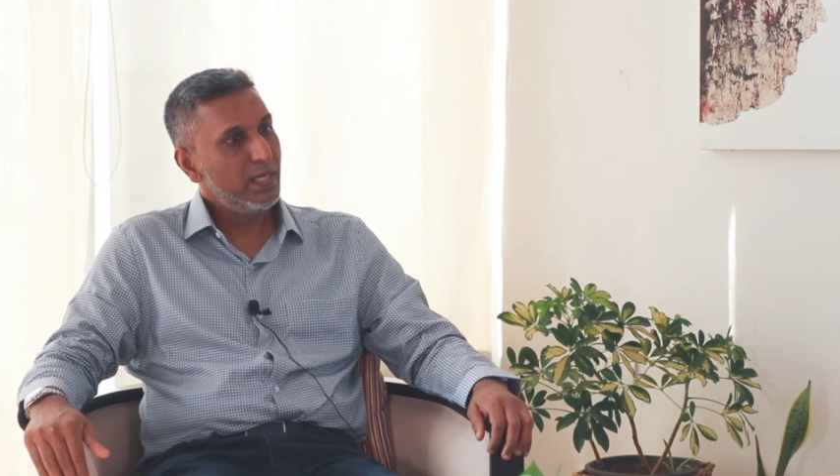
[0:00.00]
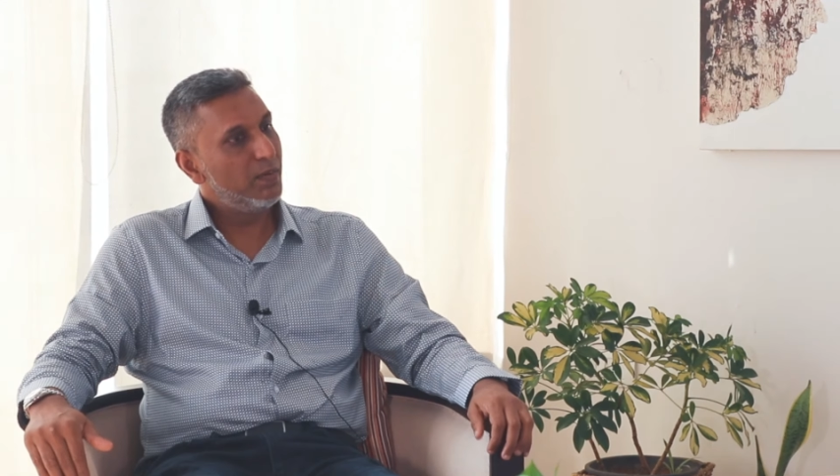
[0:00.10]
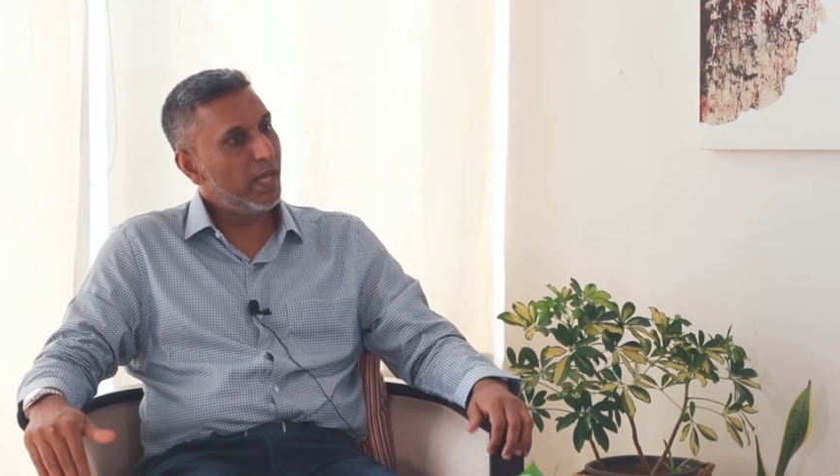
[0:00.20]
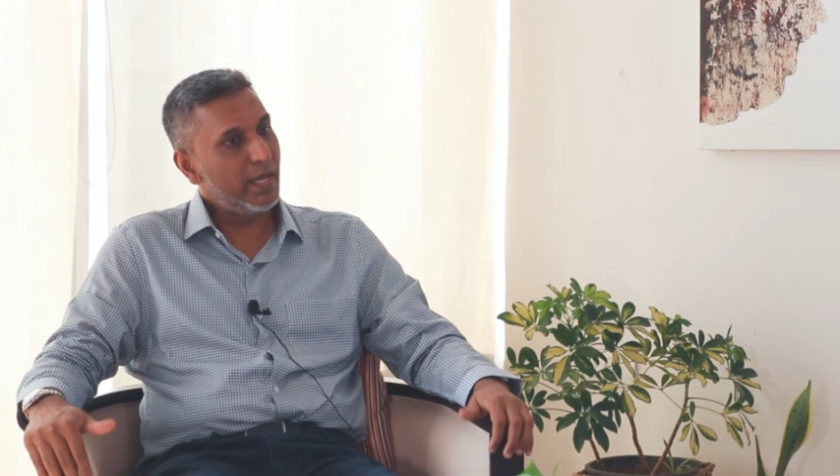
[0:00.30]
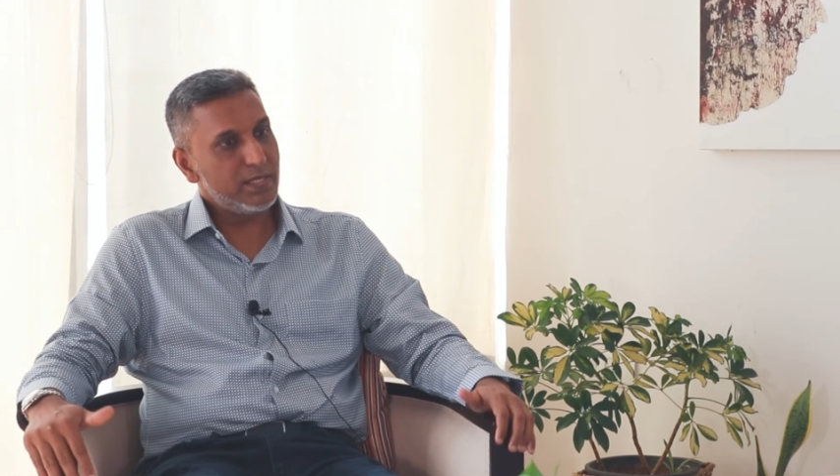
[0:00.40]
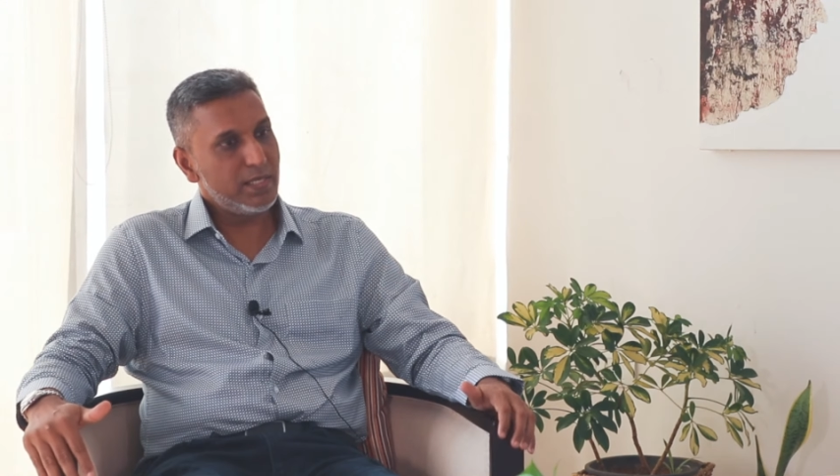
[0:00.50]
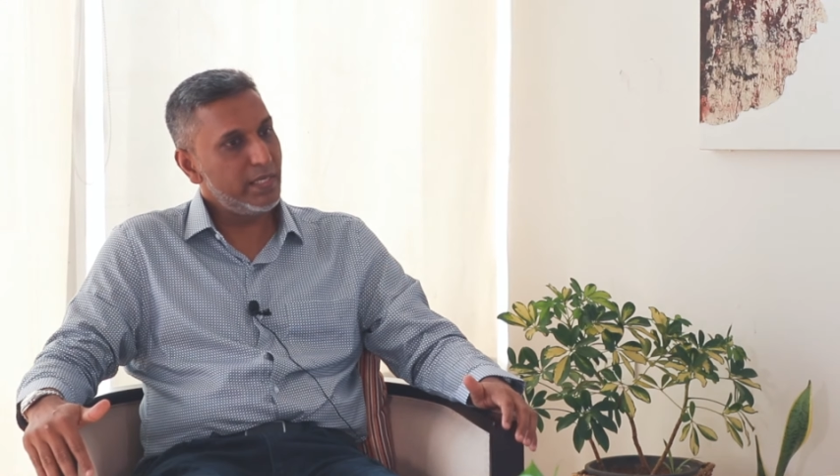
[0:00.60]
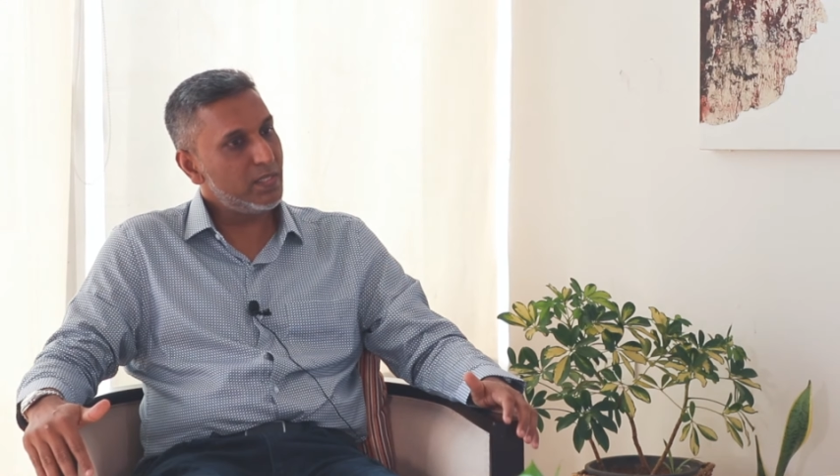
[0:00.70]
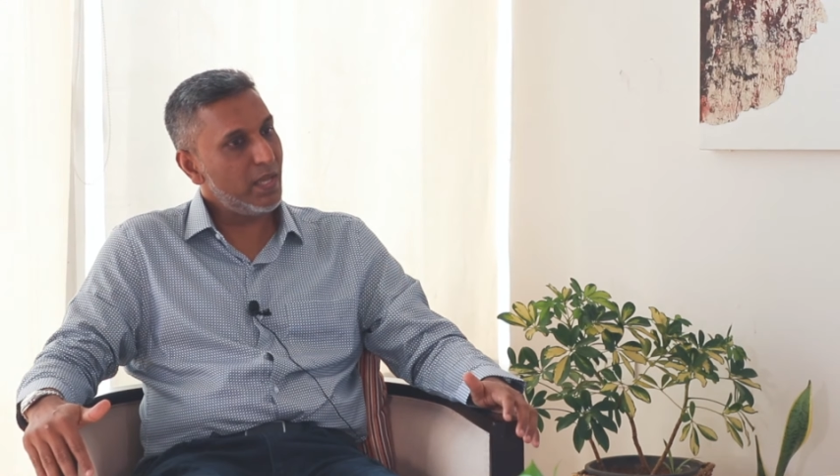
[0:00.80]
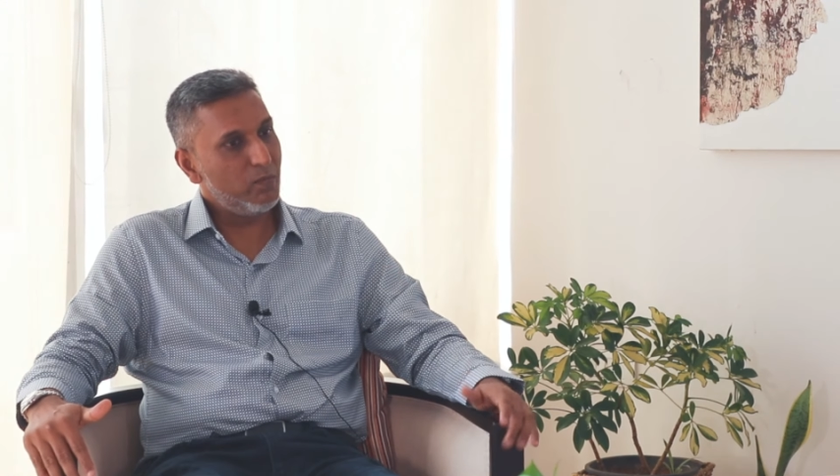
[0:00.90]
Even I see
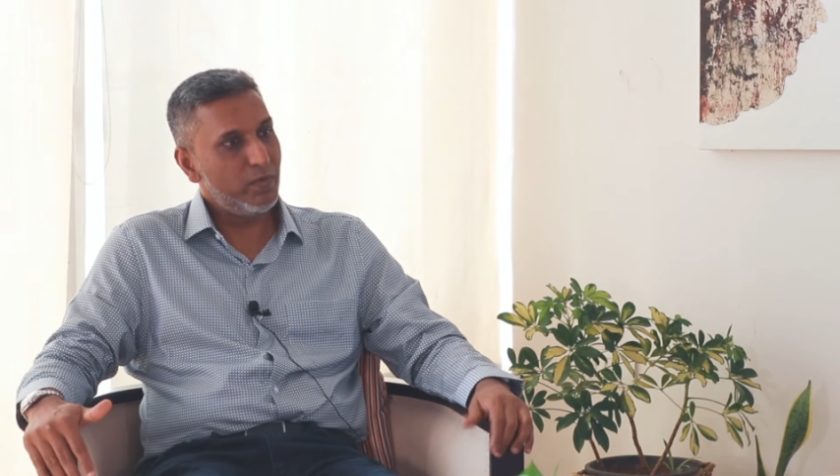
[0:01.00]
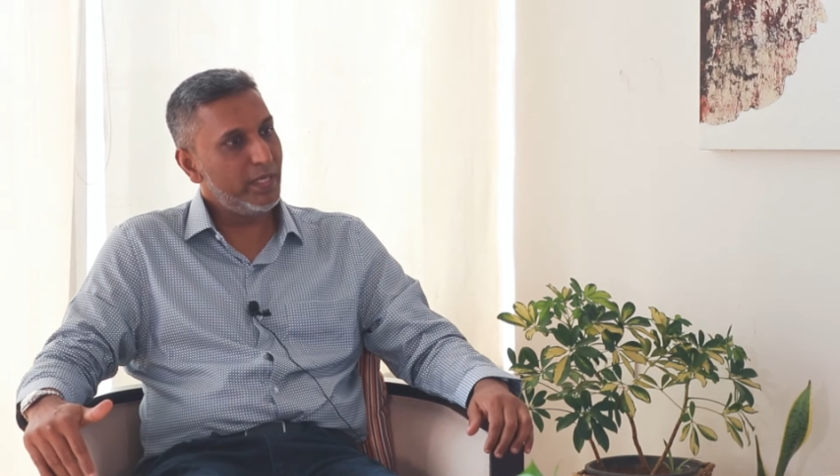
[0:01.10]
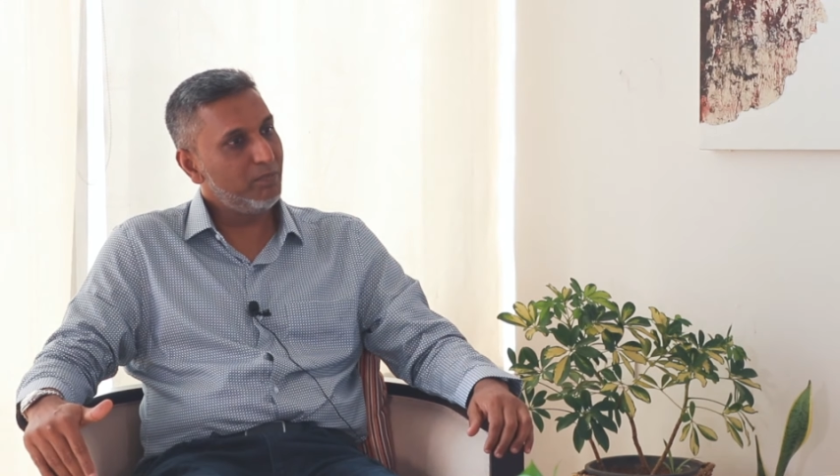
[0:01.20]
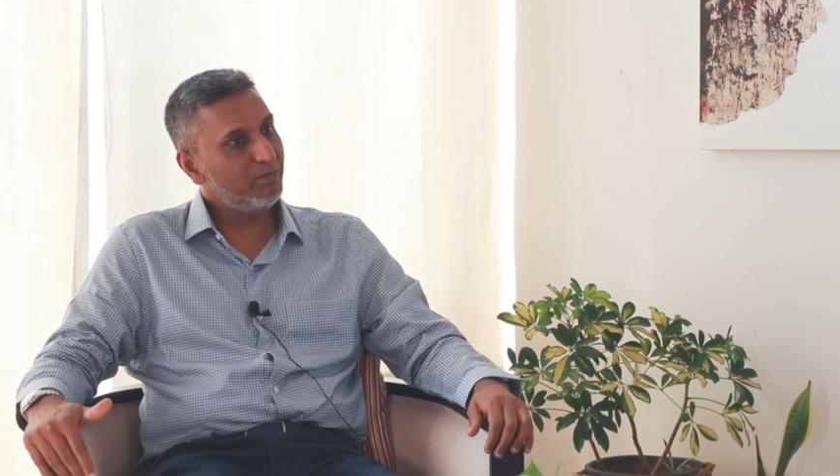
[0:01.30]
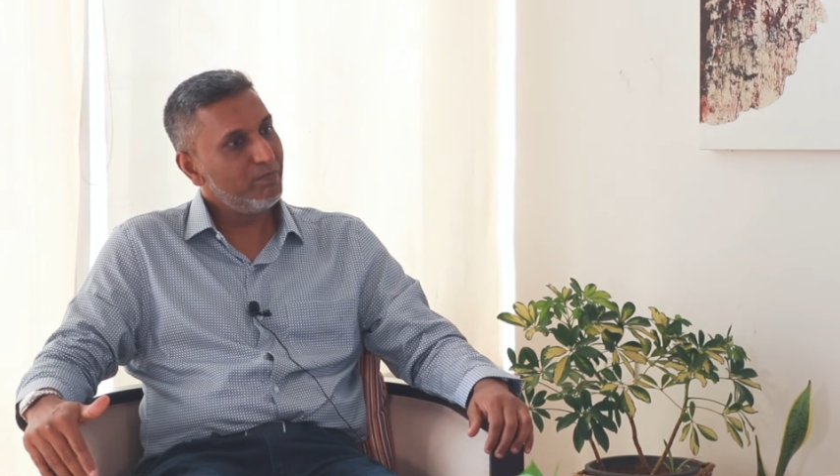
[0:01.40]
it, I'm very